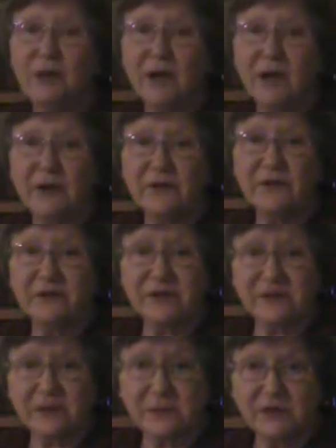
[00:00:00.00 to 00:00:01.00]
after the
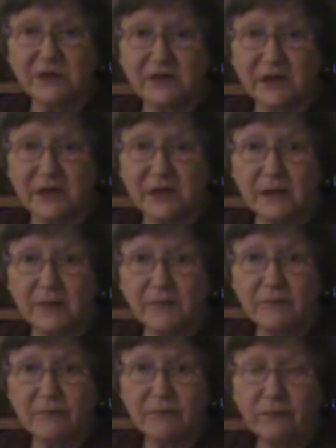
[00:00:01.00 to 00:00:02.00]
subject heading.
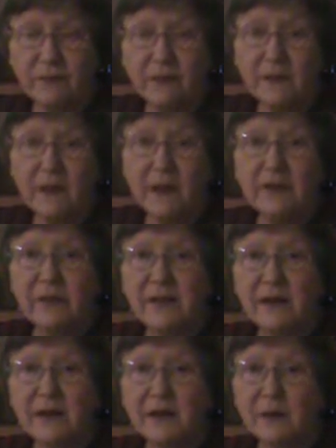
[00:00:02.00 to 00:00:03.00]

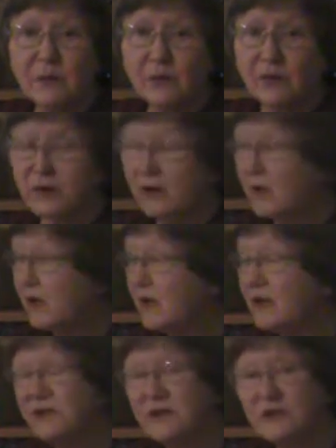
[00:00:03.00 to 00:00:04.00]
That number
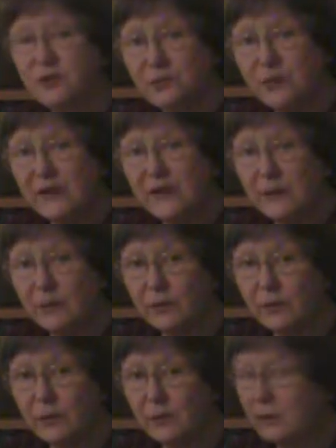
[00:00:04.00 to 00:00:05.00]
is a Dewey
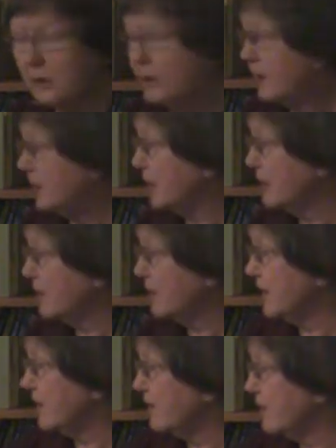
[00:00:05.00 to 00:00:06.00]
number
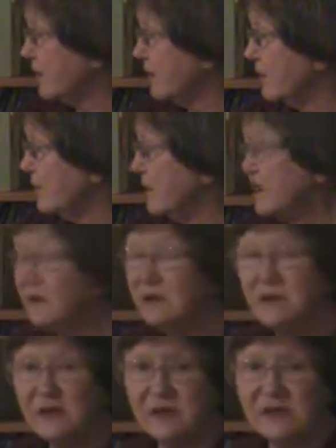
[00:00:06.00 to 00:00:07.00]
coming from
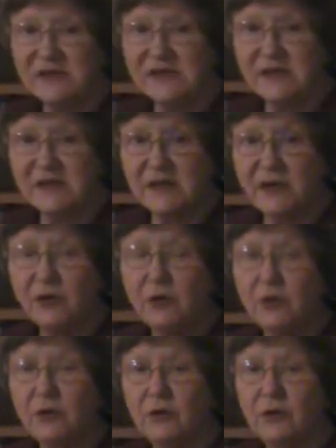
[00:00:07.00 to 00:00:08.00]
DDC,
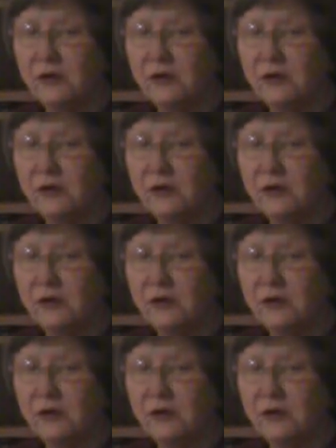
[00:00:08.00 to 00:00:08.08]
or